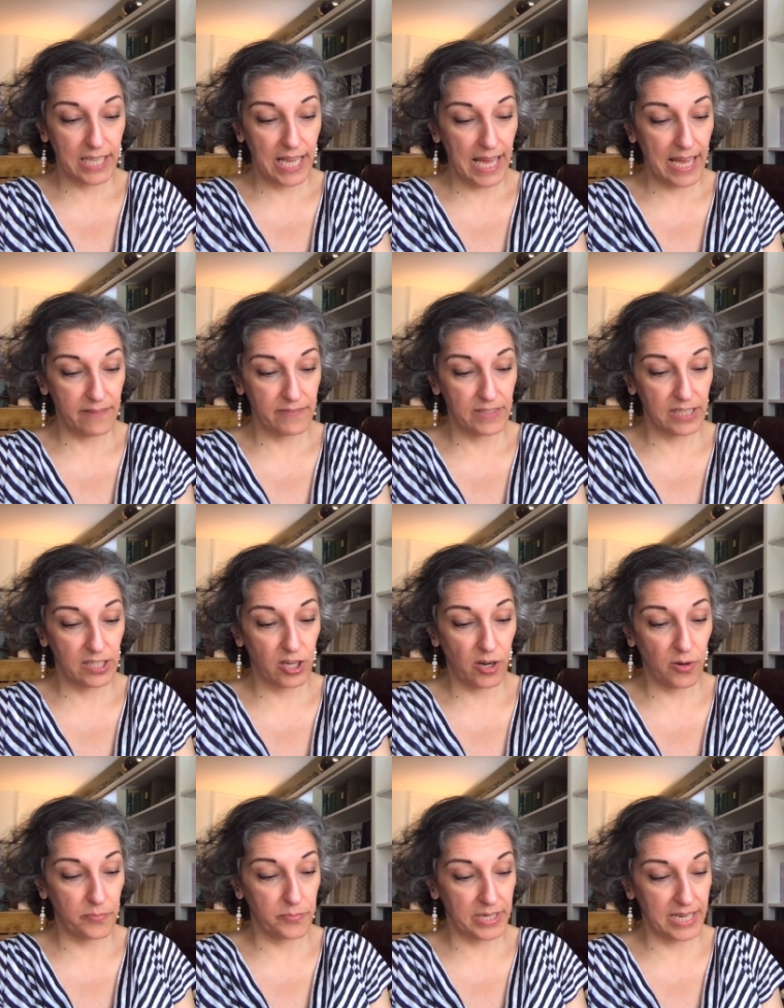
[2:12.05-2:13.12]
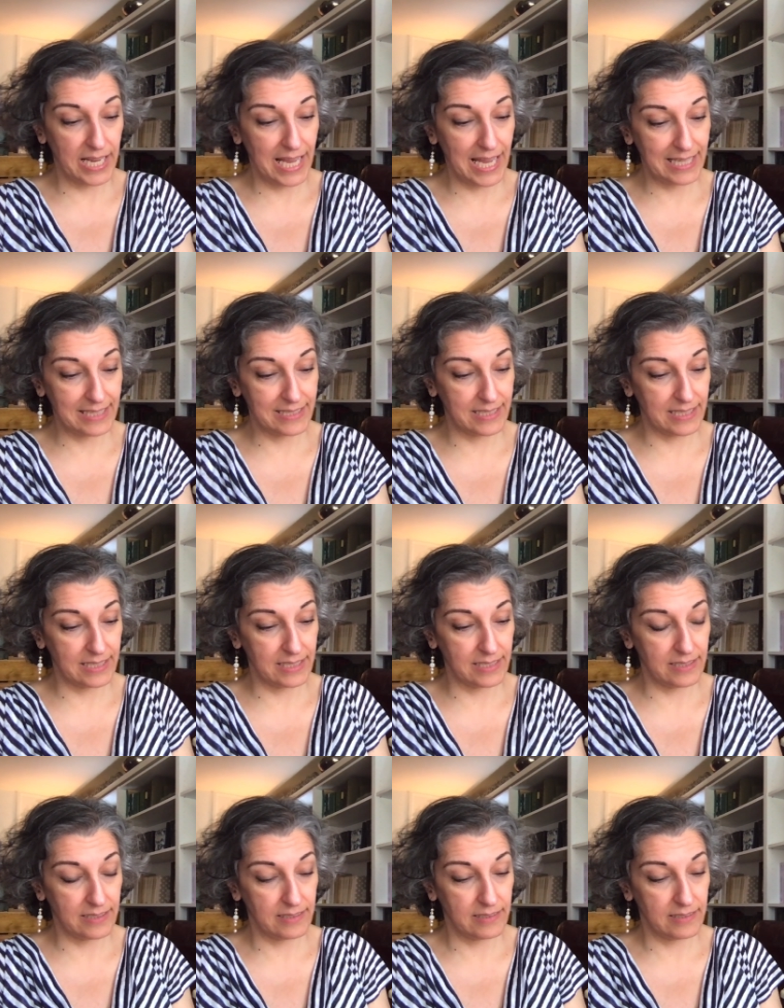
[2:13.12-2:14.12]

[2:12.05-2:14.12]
having comprehended,